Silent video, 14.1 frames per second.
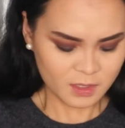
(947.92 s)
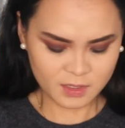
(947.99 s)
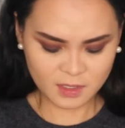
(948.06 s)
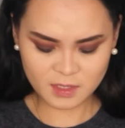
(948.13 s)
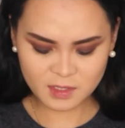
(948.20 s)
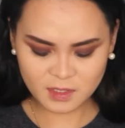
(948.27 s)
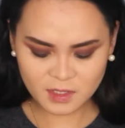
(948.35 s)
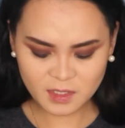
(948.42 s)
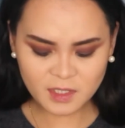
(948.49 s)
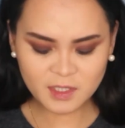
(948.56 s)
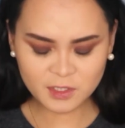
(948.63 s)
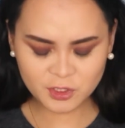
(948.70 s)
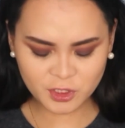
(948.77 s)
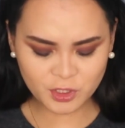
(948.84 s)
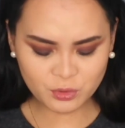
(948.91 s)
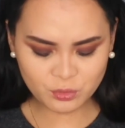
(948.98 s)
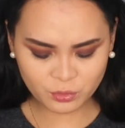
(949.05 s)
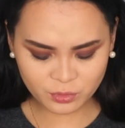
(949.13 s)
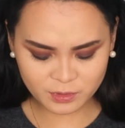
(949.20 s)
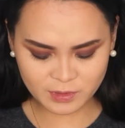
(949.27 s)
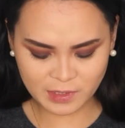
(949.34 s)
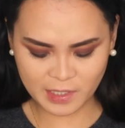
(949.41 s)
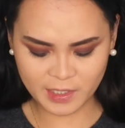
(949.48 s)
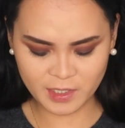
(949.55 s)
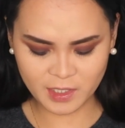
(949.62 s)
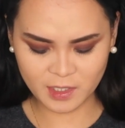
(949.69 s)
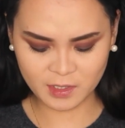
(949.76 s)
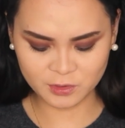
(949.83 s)
Since hindi na siya nude,
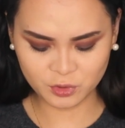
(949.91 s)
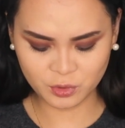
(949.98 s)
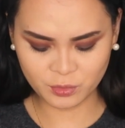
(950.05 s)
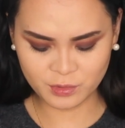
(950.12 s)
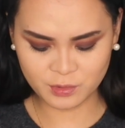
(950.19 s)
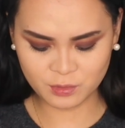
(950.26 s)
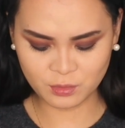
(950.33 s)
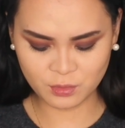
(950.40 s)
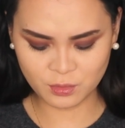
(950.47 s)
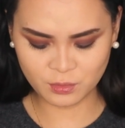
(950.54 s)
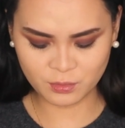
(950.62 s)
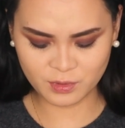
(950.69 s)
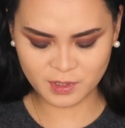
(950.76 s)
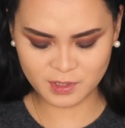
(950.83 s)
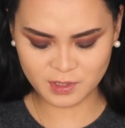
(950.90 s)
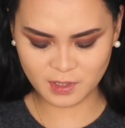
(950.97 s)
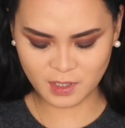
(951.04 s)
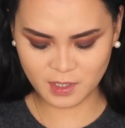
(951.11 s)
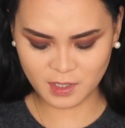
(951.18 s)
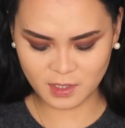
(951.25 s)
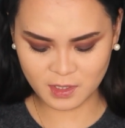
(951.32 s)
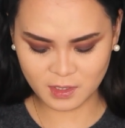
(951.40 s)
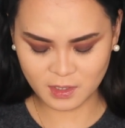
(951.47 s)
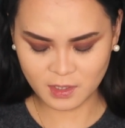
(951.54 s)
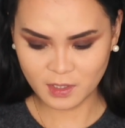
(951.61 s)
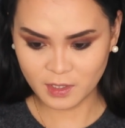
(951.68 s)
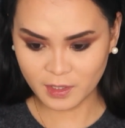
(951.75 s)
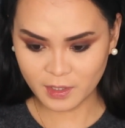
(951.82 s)
I chose to use a
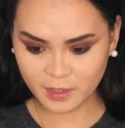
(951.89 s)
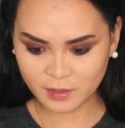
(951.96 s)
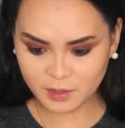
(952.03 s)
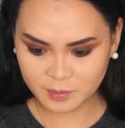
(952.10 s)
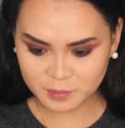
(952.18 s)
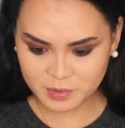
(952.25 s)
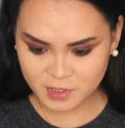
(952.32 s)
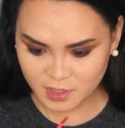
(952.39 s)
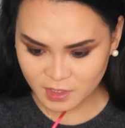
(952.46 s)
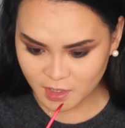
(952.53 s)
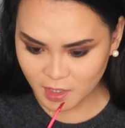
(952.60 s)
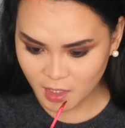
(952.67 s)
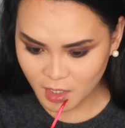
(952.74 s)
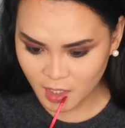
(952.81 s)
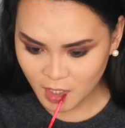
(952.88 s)
red lipstick